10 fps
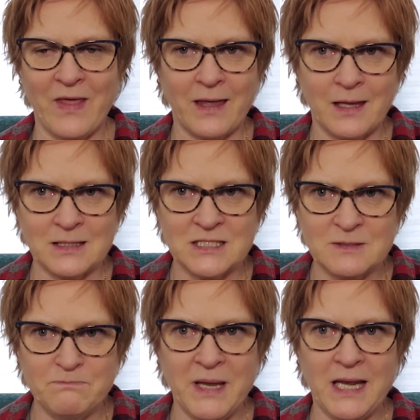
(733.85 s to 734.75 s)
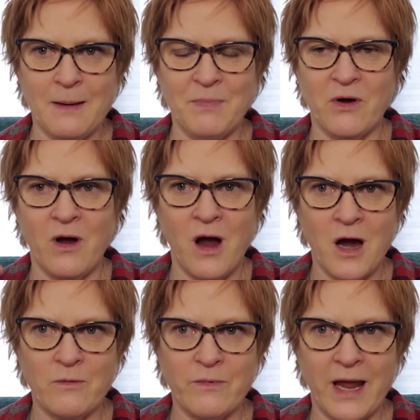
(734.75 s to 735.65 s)
That can speed up your
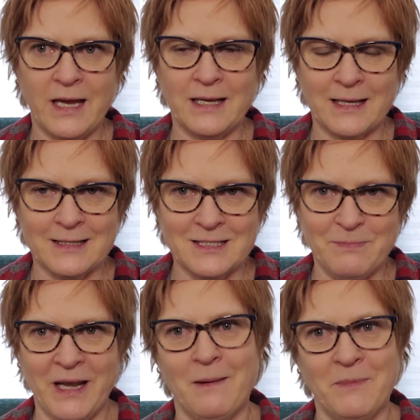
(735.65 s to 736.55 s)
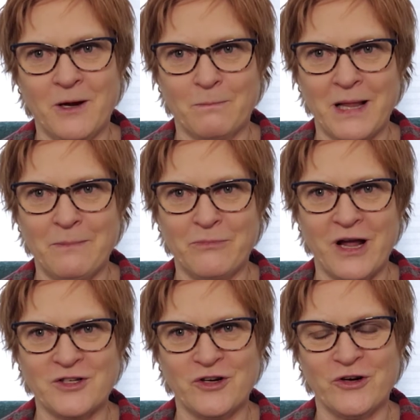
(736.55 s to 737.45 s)
heart rate, it can speed up your blood
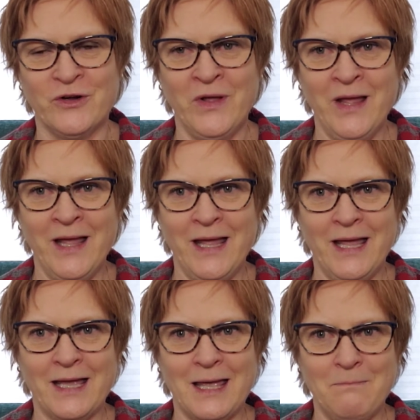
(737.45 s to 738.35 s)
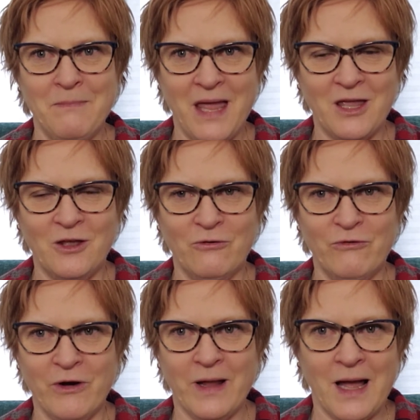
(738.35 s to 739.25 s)
pressure, it can make you
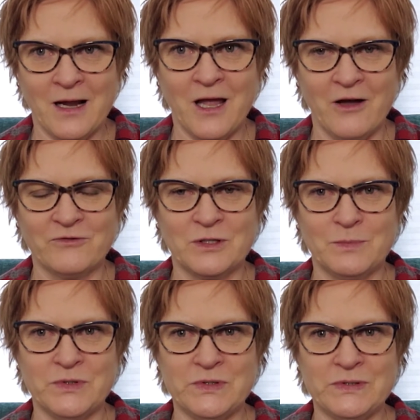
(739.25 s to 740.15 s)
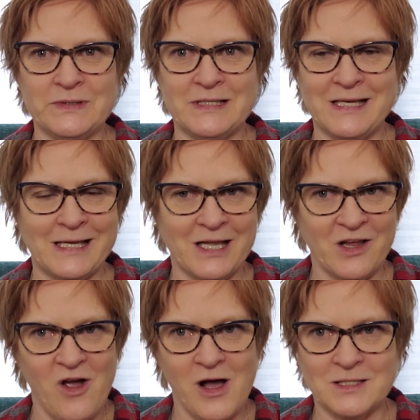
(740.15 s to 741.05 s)
very uncomfortable, it
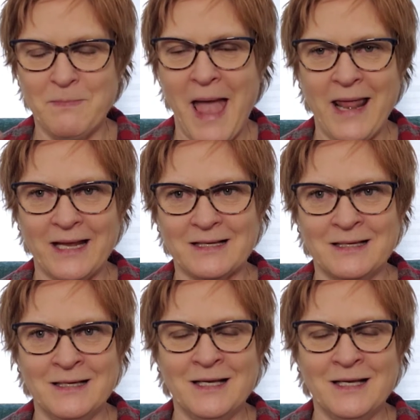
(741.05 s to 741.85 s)
can cause panic.